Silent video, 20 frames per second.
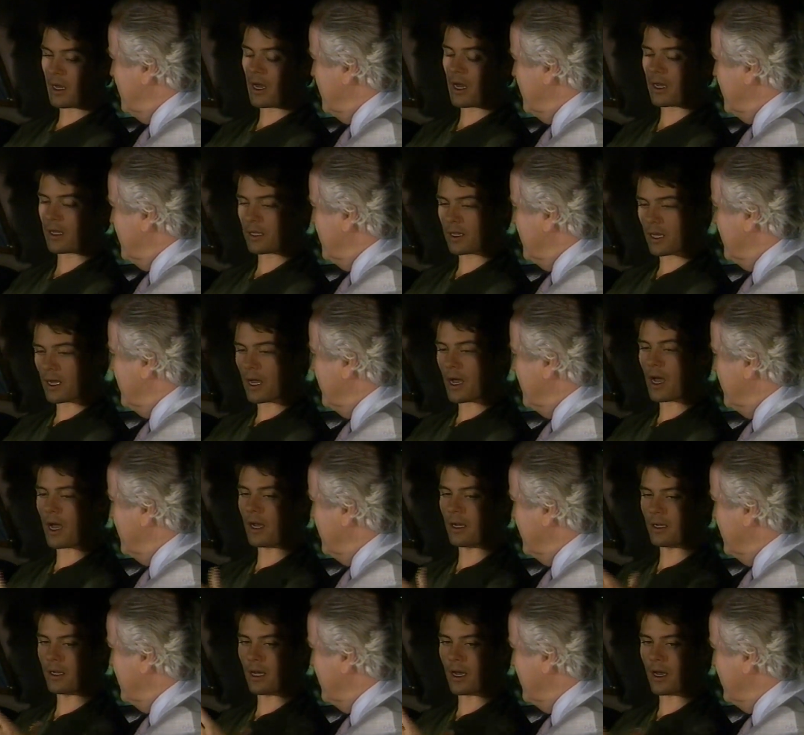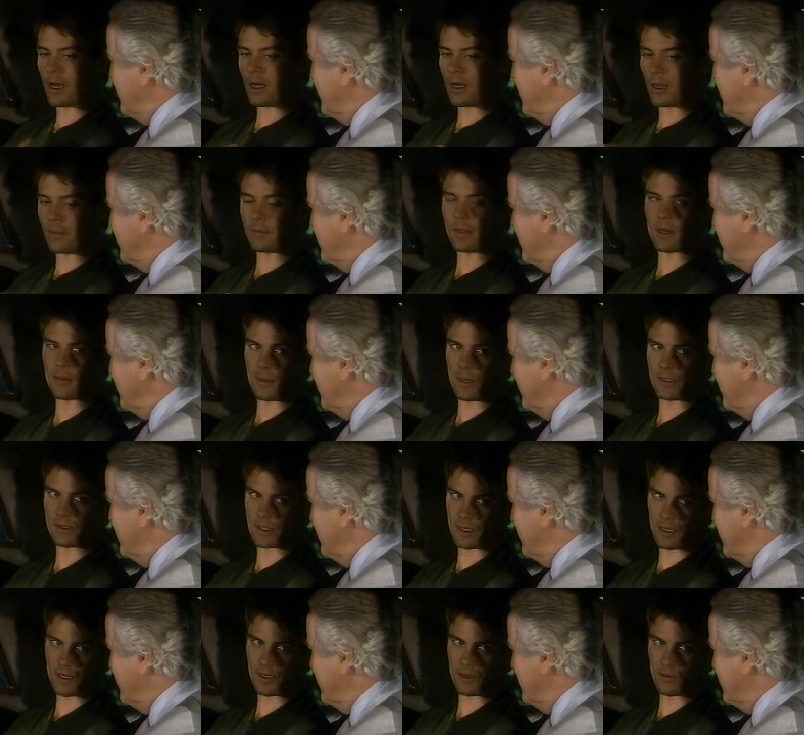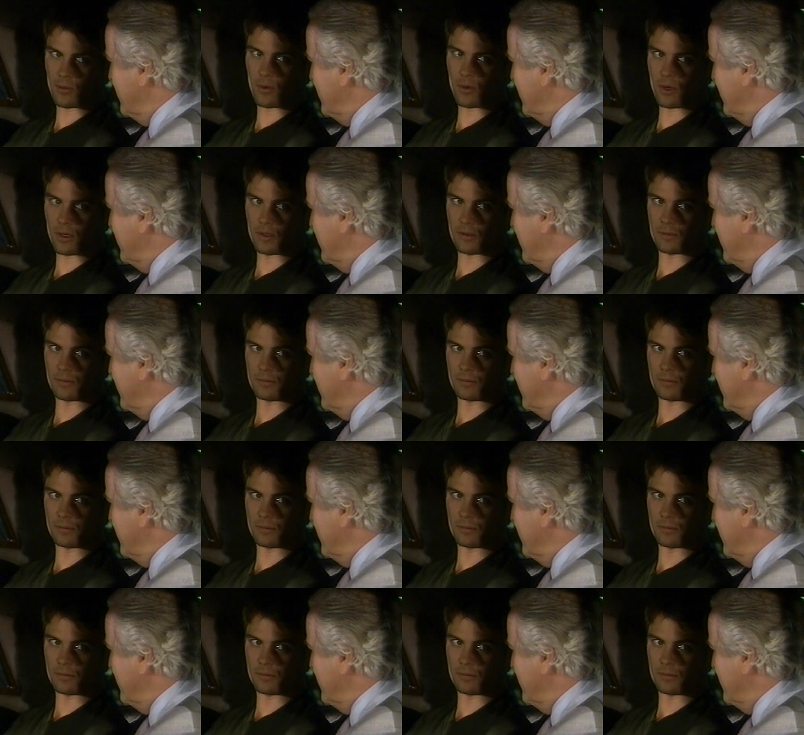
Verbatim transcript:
Speaker 1: Uh, I'm not about that anymore.